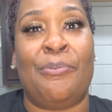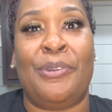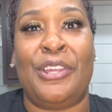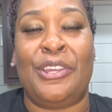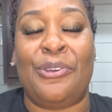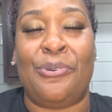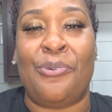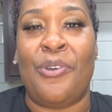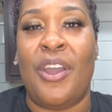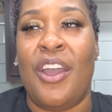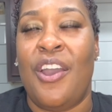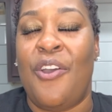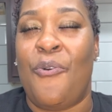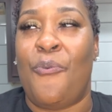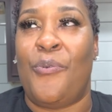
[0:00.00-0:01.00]
to you
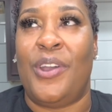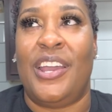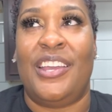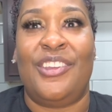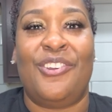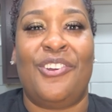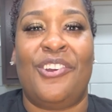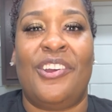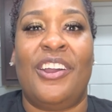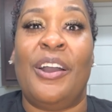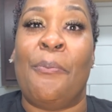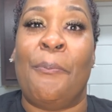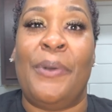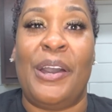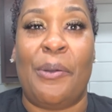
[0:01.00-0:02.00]
when you're a
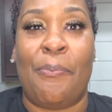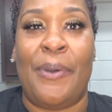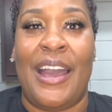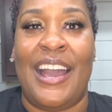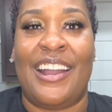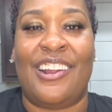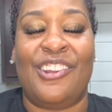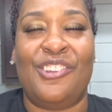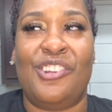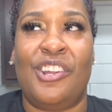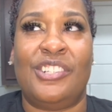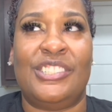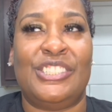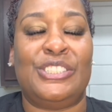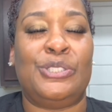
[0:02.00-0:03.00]
mukbanger.
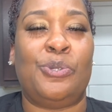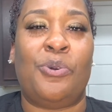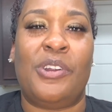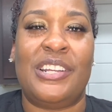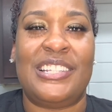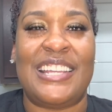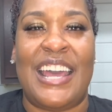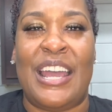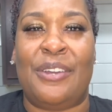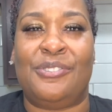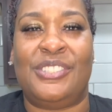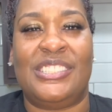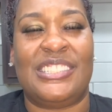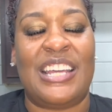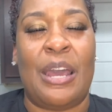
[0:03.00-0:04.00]
Just story times
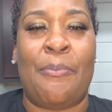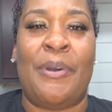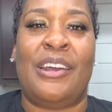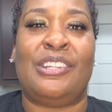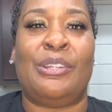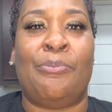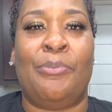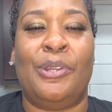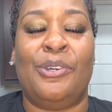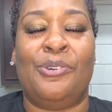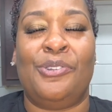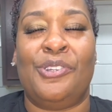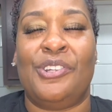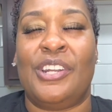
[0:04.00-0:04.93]
just come out the blue.